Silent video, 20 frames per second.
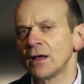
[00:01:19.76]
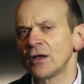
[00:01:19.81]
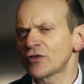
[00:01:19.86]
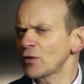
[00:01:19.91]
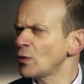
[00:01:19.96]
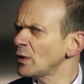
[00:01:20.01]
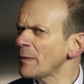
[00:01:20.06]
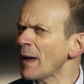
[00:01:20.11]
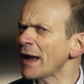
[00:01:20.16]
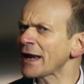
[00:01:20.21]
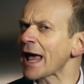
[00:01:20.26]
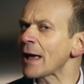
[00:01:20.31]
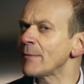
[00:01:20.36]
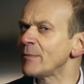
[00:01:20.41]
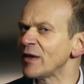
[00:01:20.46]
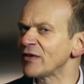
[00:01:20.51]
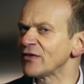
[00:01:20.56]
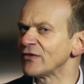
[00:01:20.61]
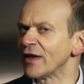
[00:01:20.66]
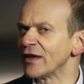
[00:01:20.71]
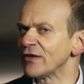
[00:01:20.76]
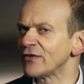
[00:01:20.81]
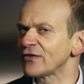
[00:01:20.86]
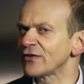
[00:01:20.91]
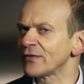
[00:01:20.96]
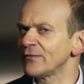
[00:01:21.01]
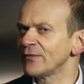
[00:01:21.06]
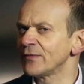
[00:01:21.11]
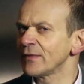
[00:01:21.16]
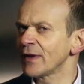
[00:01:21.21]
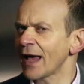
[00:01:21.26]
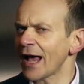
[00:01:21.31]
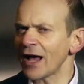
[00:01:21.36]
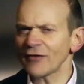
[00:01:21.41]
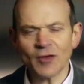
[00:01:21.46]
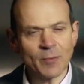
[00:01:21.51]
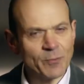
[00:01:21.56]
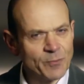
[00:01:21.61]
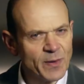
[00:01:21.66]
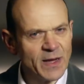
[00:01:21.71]
So what about our business?
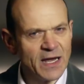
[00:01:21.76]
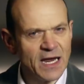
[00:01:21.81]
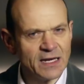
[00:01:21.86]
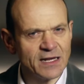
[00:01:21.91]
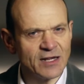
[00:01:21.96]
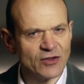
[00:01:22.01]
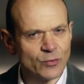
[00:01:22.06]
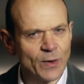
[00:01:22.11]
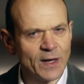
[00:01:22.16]
How's it been in